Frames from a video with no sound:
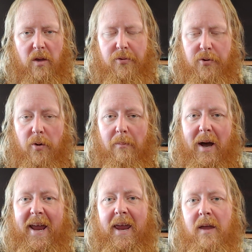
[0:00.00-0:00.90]
through
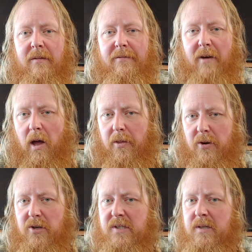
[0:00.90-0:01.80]
my
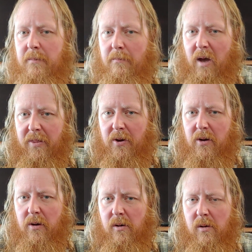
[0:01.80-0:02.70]
father's
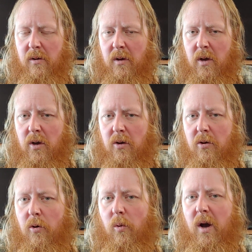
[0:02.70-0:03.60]
mother,
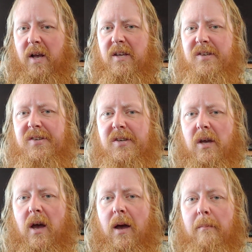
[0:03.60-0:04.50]
who was
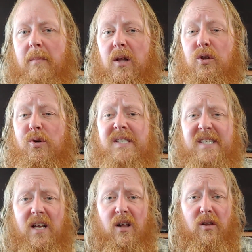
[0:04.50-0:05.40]
um,
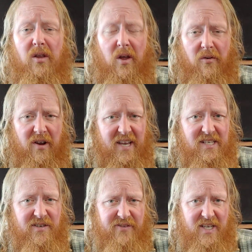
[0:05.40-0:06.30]
Lucille
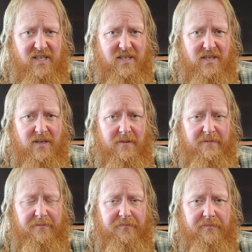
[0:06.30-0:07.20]
Rezovitz,
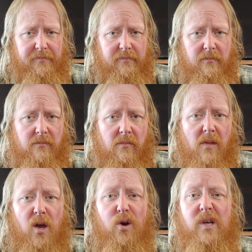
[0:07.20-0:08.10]

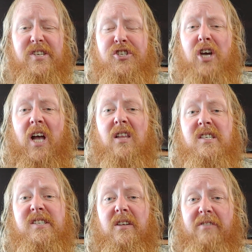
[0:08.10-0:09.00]
who is a
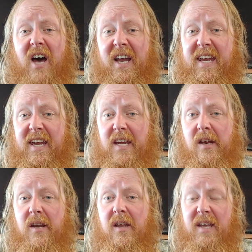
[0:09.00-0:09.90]

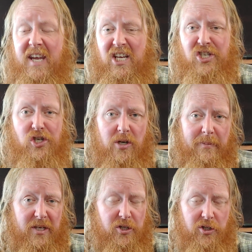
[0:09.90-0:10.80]
Czechoslovakian East
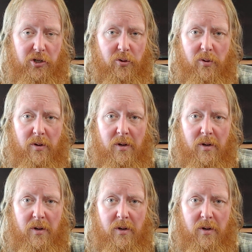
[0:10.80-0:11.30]
German Jew.